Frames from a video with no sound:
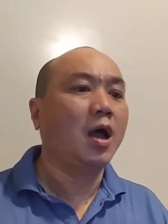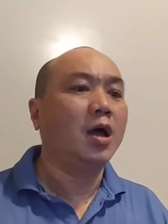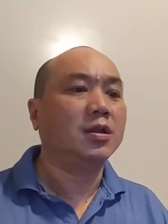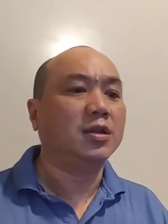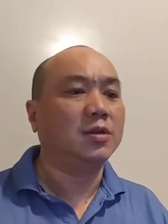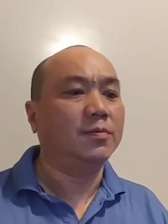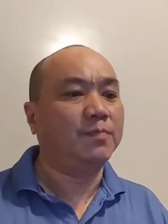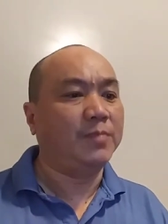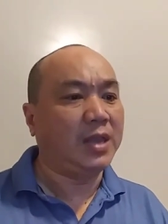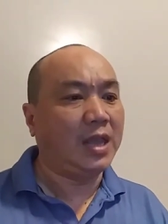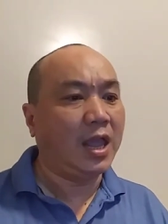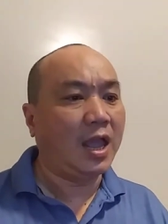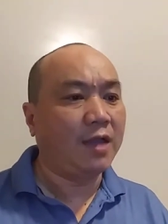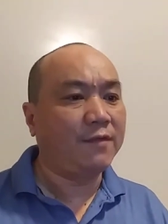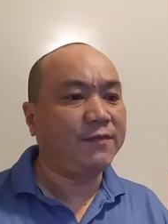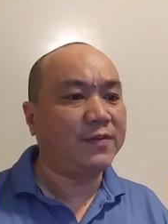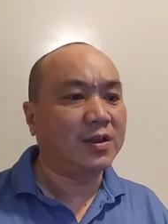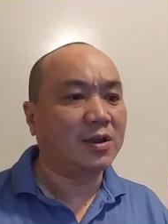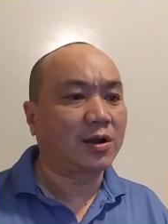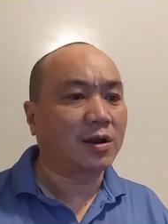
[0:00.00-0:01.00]
The
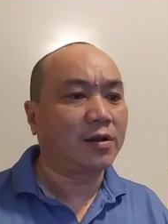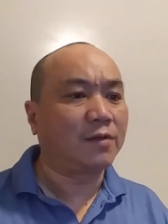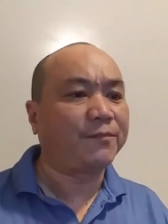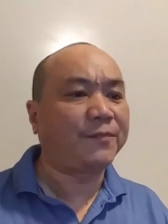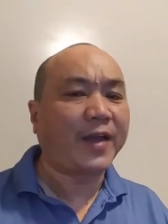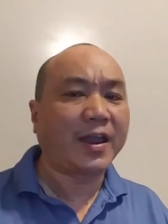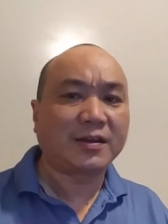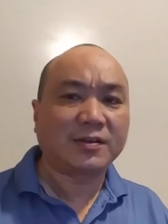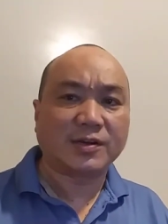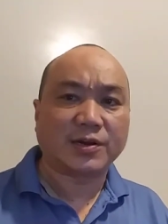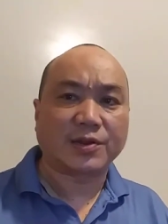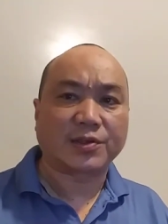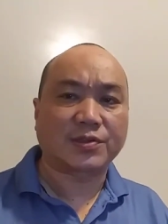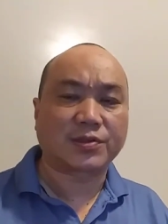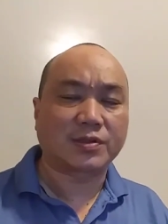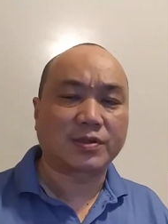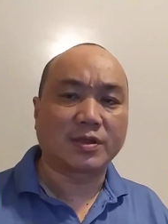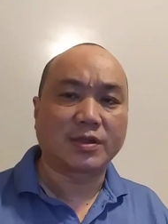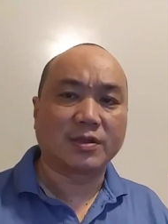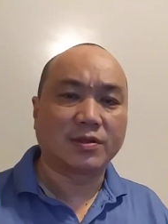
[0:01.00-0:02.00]
behavioral
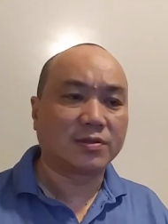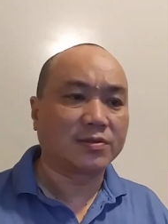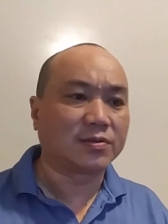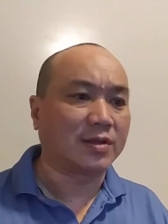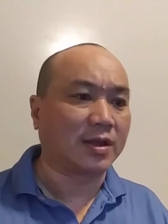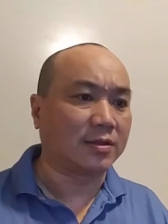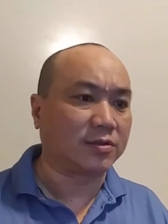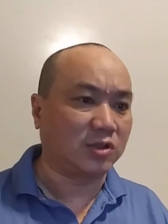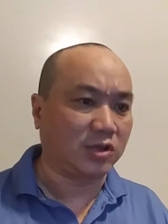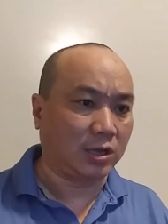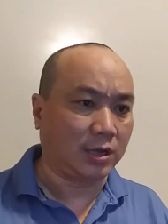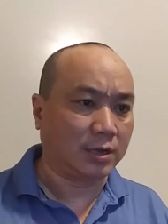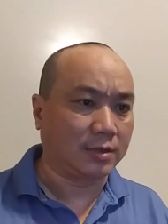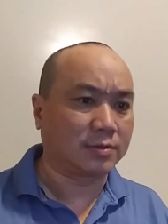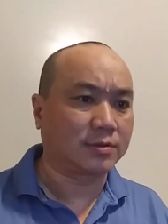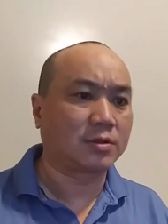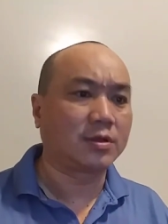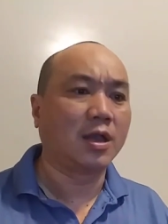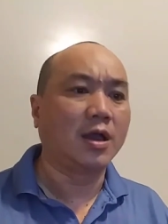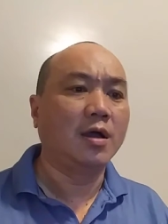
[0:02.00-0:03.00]
factors such
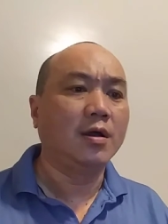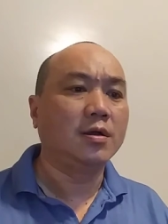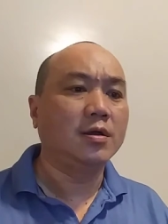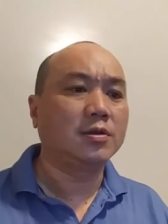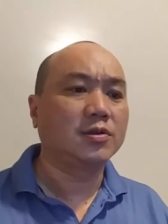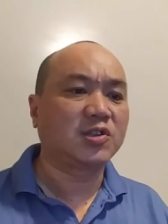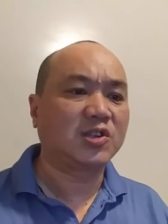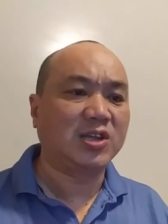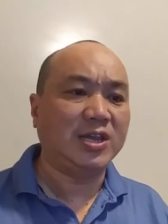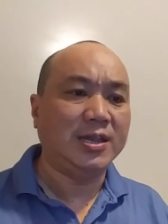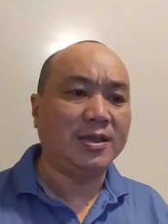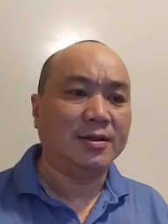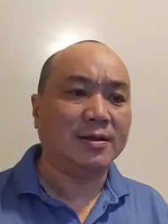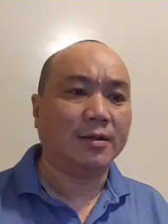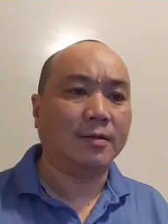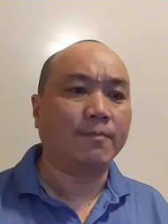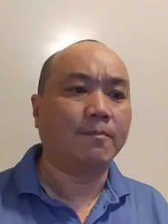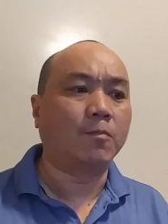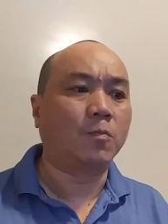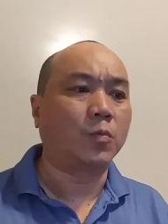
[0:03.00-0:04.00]
as skill,
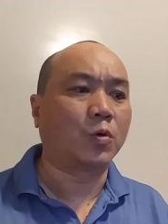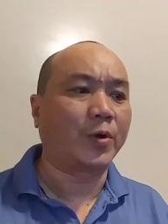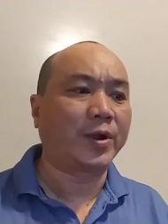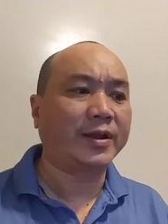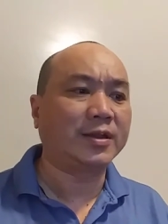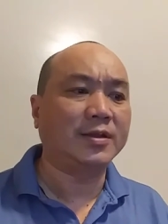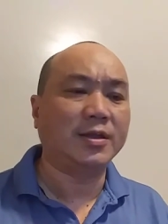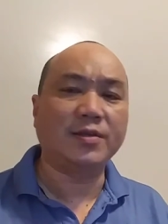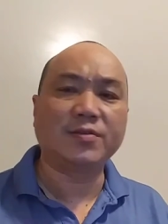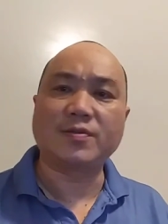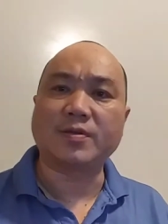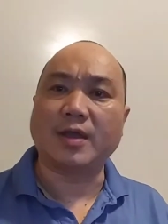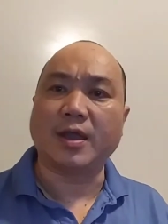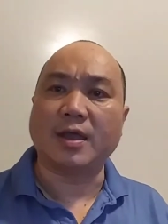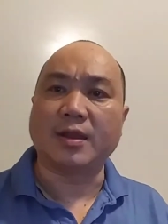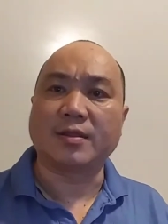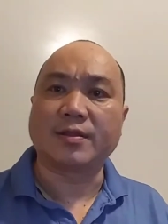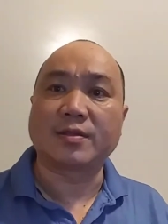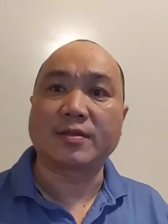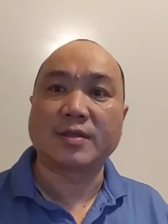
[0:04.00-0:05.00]
practice,
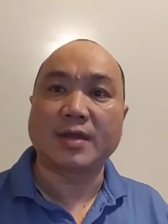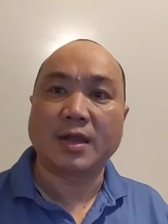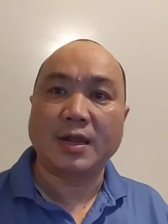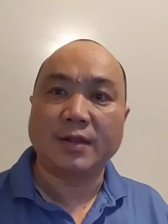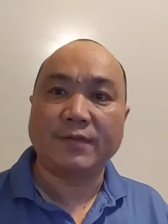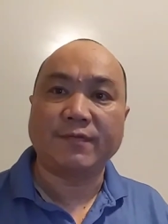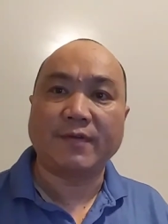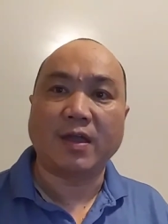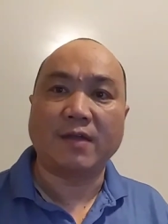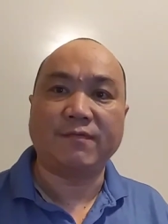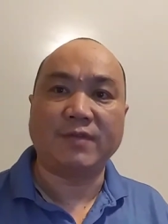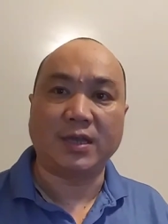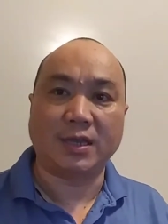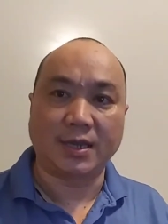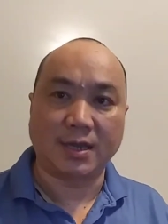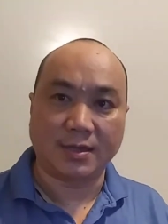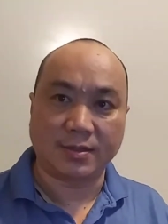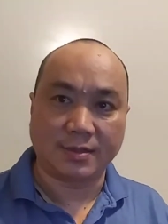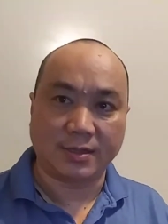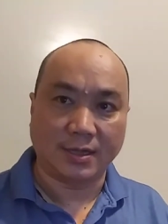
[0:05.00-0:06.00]
and
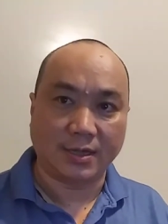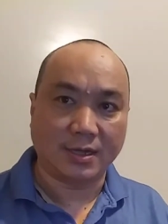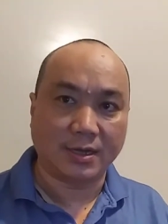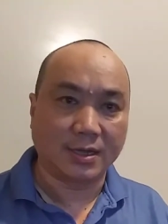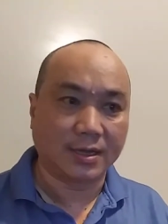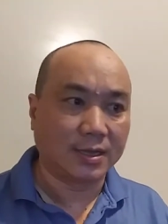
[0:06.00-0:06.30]
self-efficacy.